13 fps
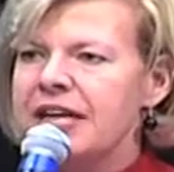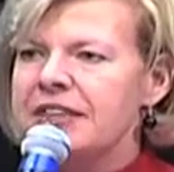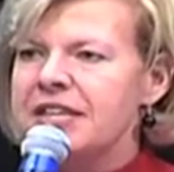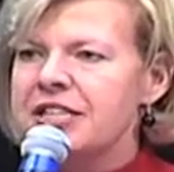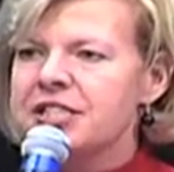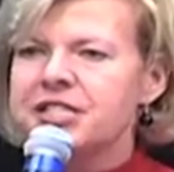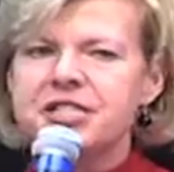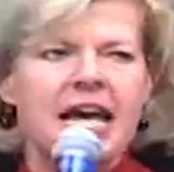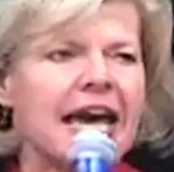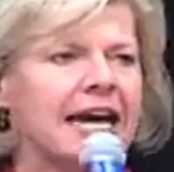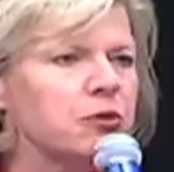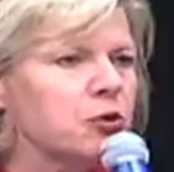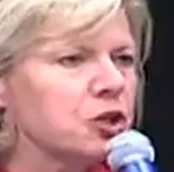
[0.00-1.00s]
this
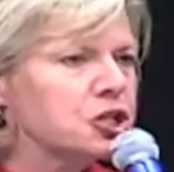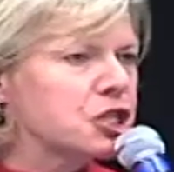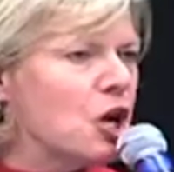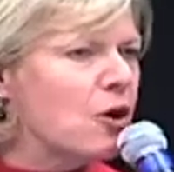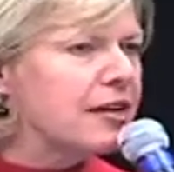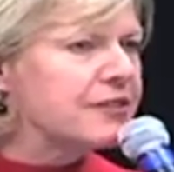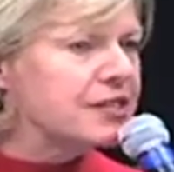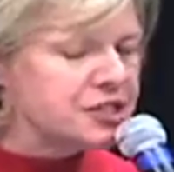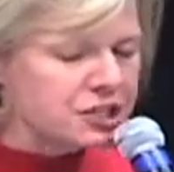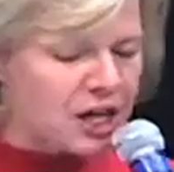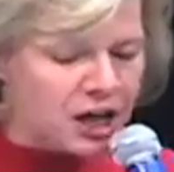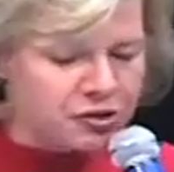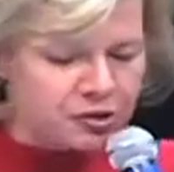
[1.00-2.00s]
state, we're showing this
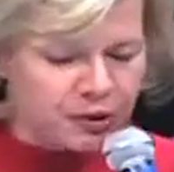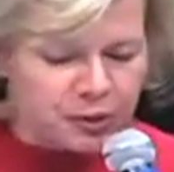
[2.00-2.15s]
country,